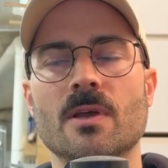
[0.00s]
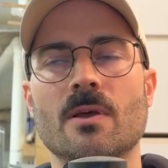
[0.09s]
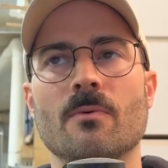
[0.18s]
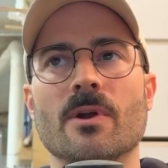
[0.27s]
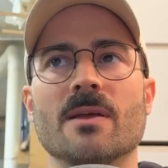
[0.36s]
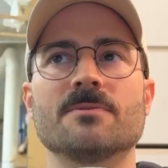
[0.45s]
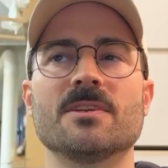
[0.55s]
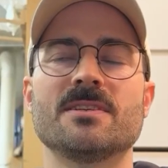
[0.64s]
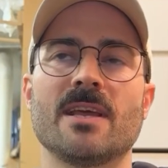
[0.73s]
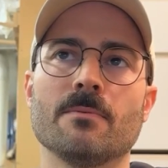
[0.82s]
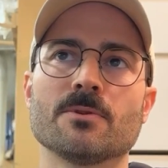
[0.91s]
When it comes to
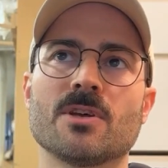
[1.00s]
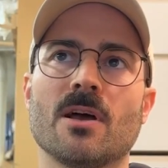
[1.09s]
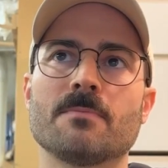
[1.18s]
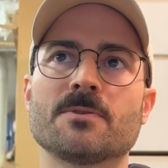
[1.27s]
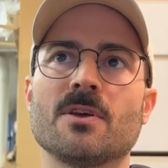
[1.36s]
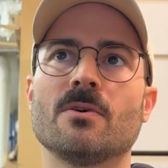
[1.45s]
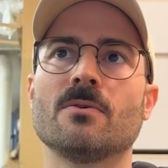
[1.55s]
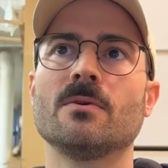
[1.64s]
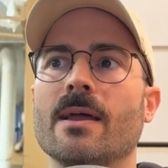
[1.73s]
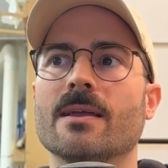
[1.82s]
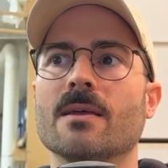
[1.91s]
tabletops, though,
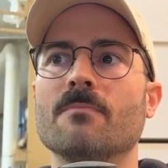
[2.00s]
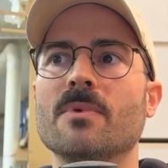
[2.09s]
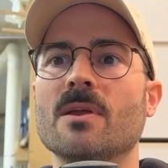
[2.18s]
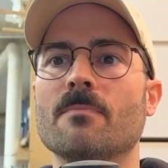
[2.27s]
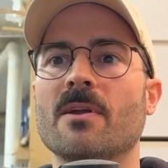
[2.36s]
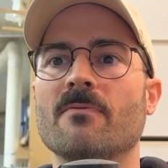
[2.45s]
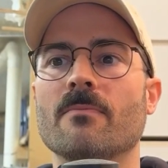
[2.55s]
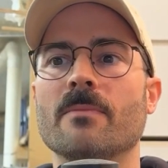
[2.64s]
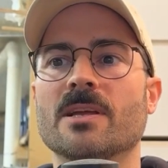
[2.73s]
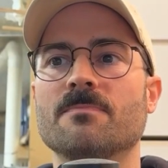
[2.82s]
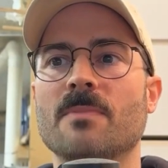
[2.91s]
it can be a bit of a mixed